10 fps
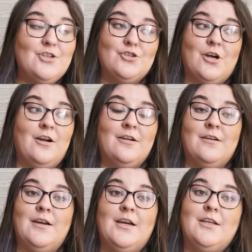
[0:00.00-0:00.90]

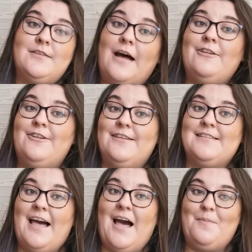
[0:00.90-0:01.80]
So download
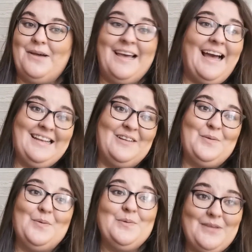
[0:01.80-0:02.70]
this app and it
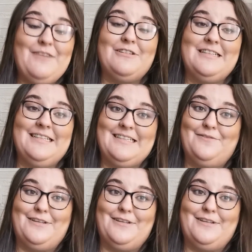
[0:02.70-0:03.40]
will definitely